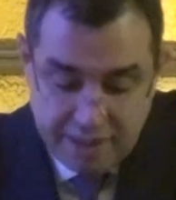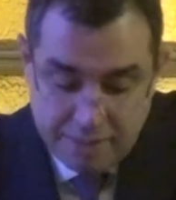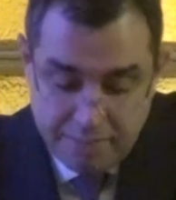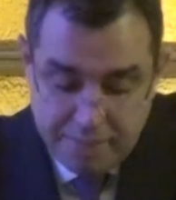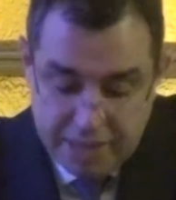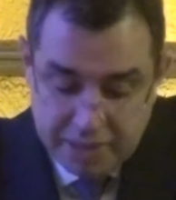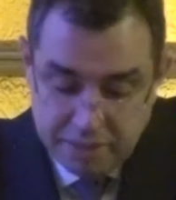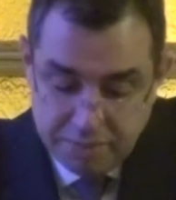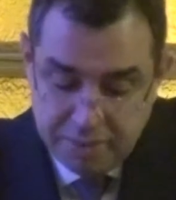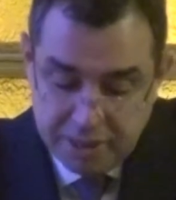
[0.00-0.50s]

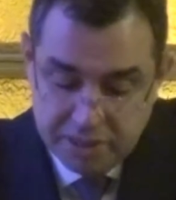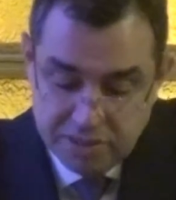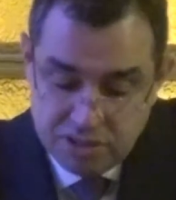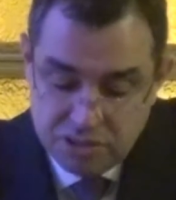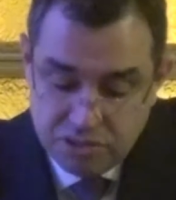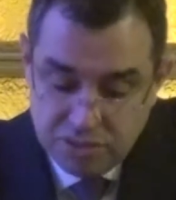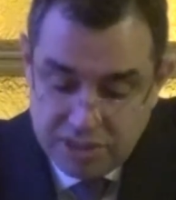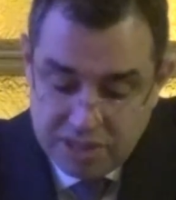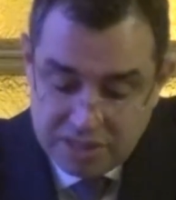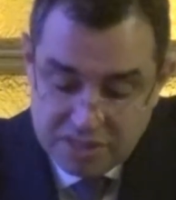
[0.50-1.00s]
amendments
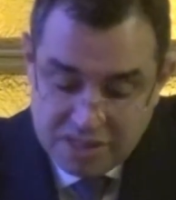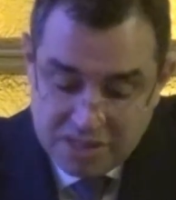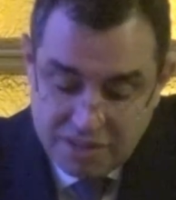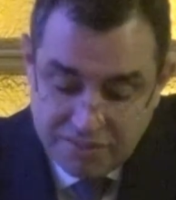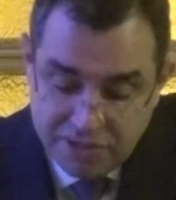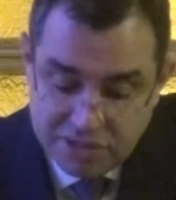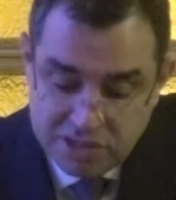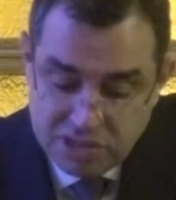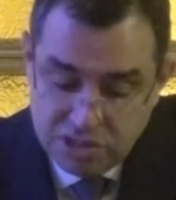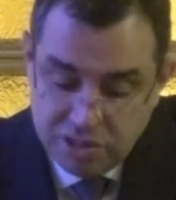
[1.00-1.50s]
to the
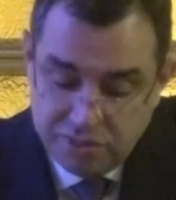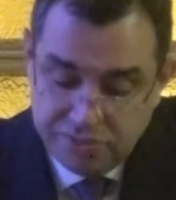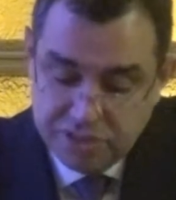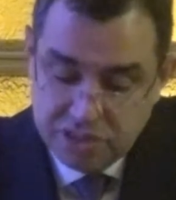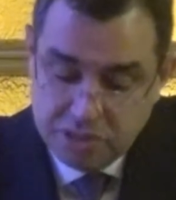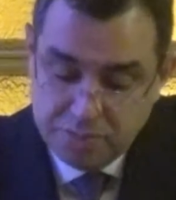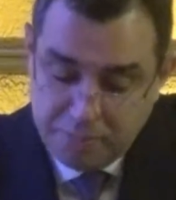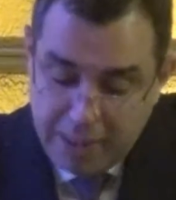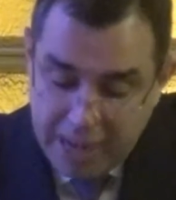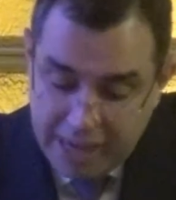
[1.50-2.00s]
civil
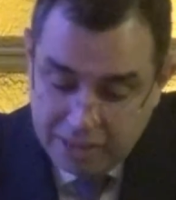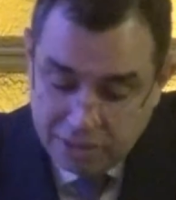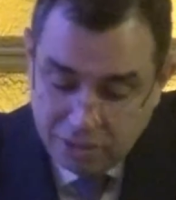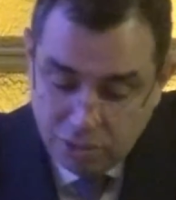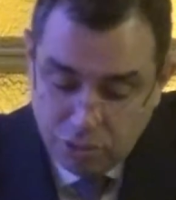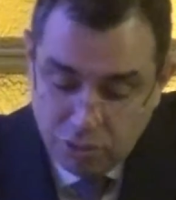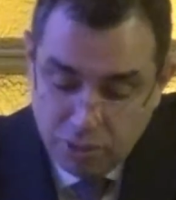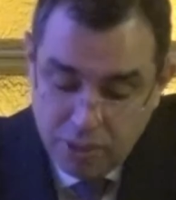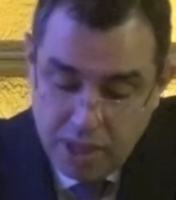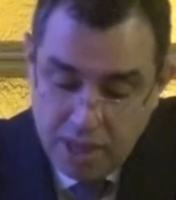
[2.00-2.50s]
service
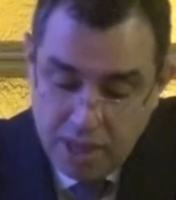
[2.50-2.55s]
bylaw,